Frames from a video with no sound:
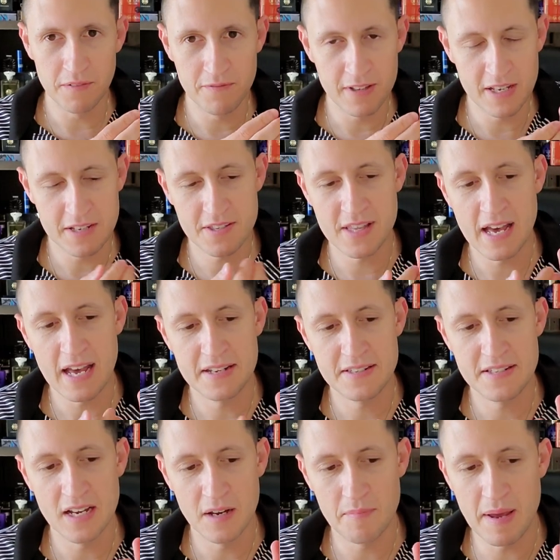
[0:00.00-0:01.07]
of this
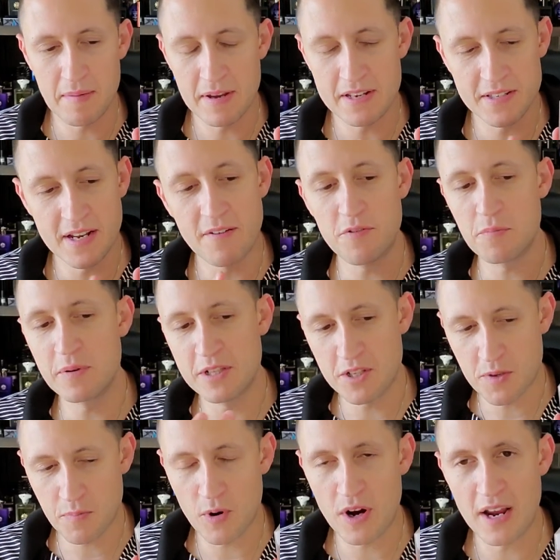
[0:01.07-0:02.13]
that uh, maybe has never been
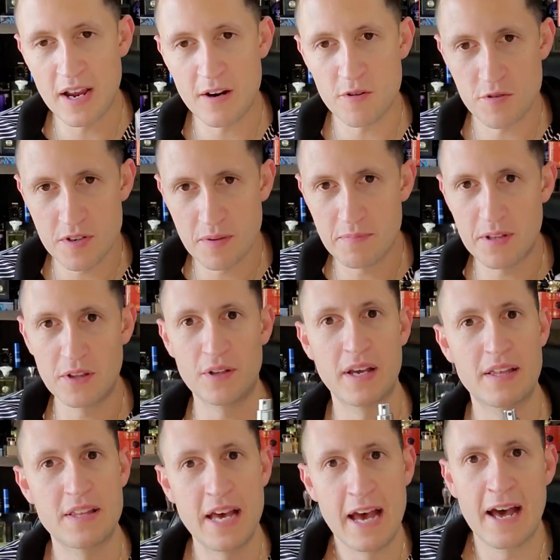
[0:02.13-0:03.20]
sprayed or something
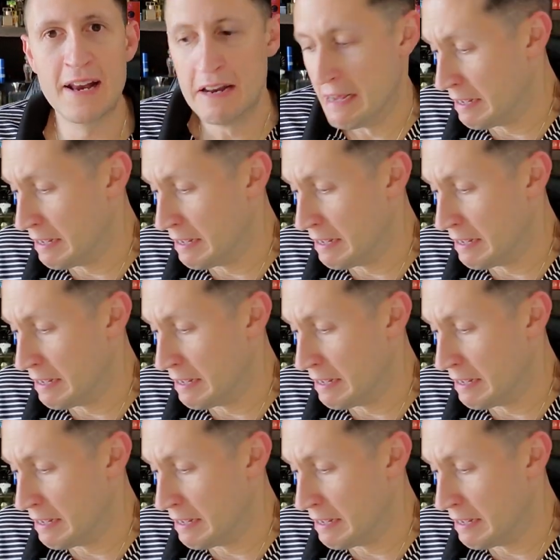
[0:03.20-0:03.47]
like that.